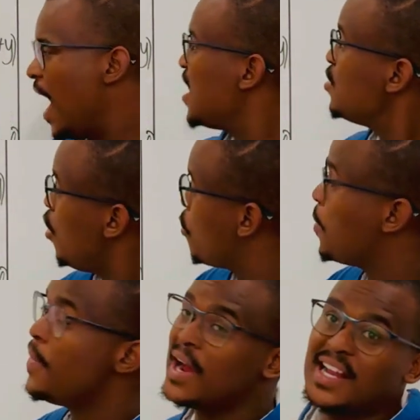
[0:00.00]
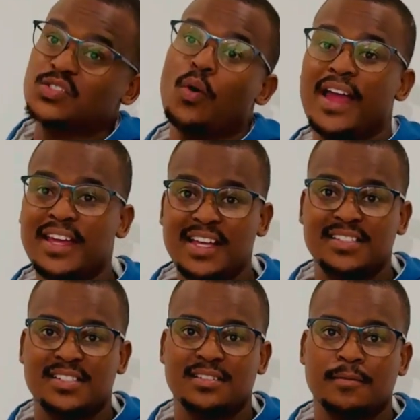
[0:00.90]
I know where minus y
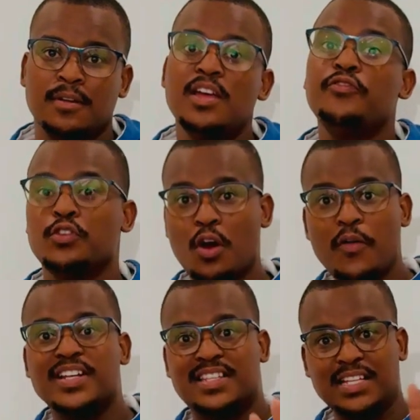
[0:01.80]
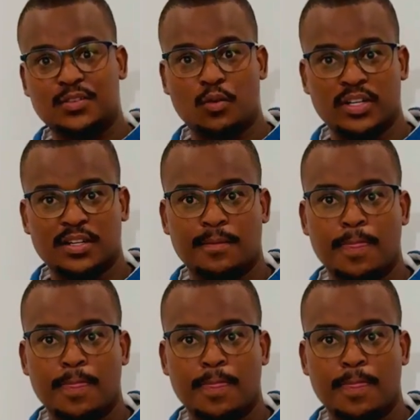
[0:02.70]
is. If you know it, that's good.